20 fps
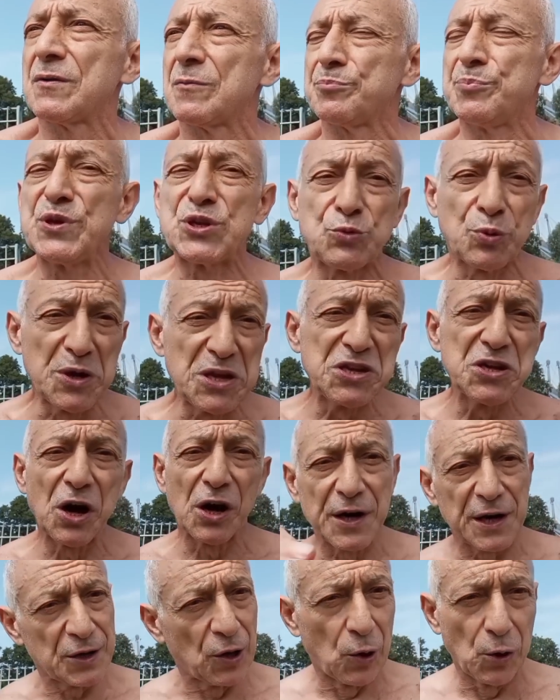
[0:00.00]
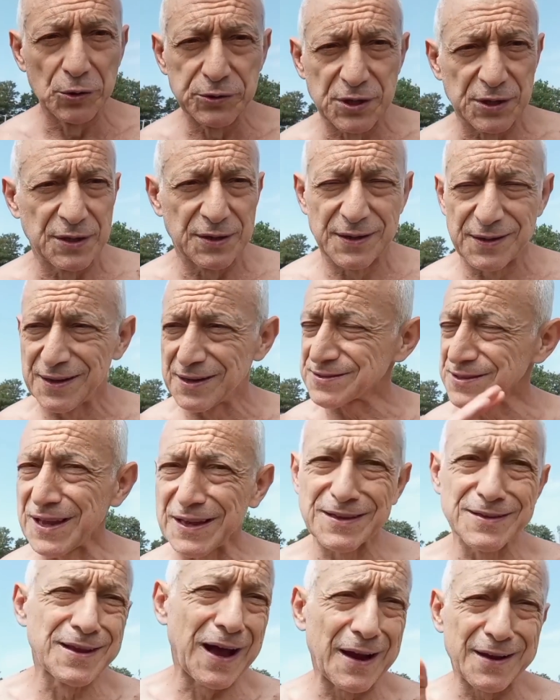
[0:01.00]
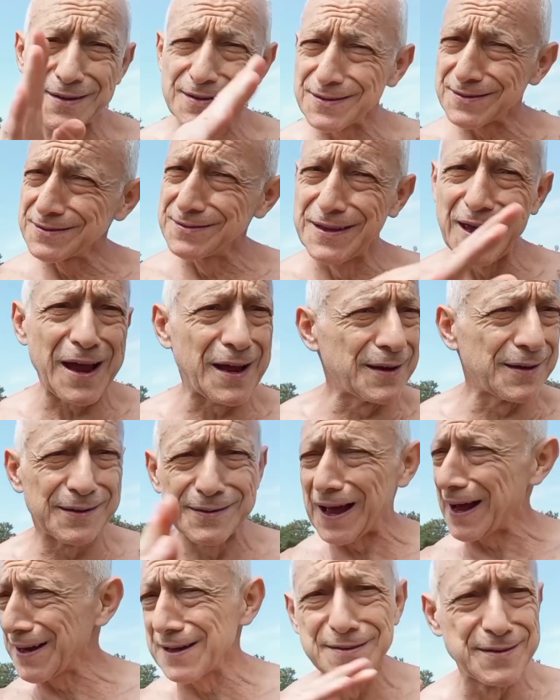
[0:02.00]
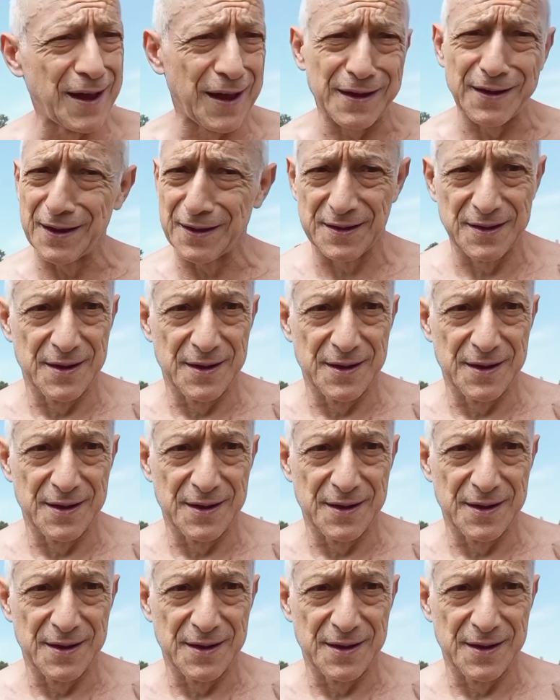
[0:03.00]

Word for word: between young and old, it's like night, day, night and day.